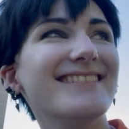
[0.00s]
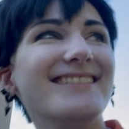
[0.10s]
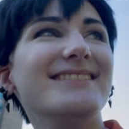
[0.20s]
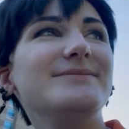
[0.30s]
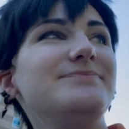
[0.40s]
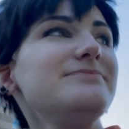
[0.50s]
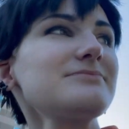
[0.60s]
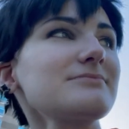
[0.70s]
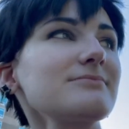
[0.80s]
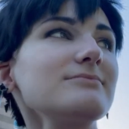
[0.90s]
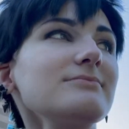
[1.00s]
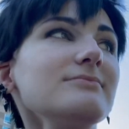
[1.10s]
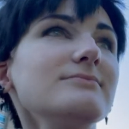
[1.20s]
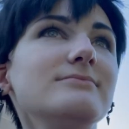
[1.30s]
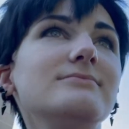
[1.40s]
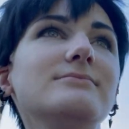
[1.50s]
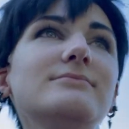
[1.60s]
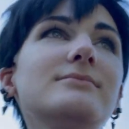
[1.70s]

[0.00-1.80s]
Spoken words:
No one is speaking in this clip.